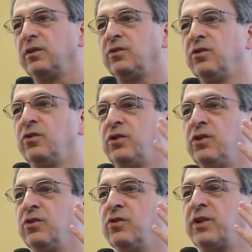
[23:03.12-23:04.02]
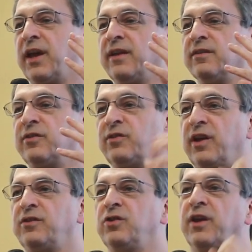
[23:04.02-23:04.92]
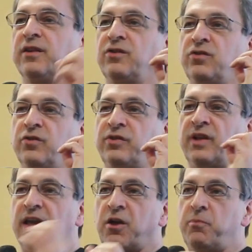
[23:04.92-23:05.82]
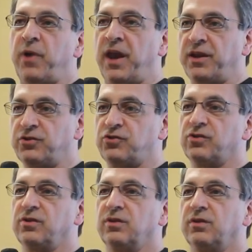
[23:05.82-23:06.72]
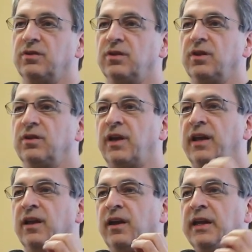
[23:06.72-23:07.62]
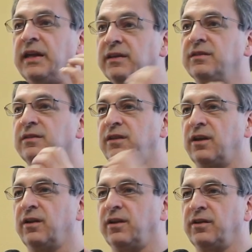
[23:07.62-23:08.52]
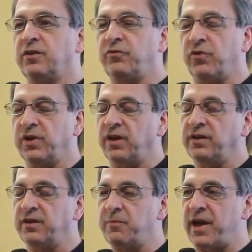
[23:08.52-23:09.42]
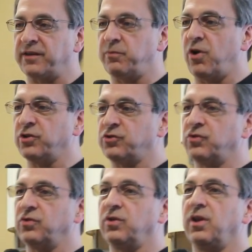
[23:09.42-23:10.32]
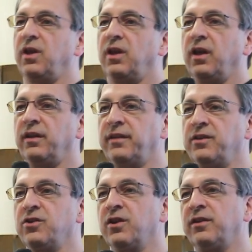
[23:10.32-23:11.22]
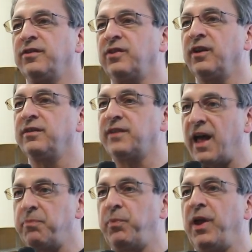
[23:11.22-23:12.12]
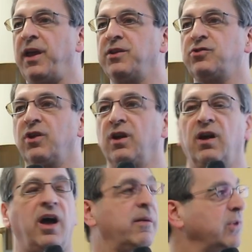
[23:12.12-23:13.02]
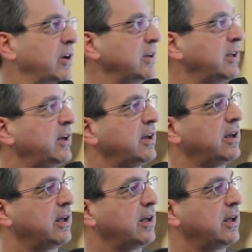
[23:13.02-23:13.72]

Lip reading: You select a page that in the MAXX module, and then you're going to say that page I'm gonna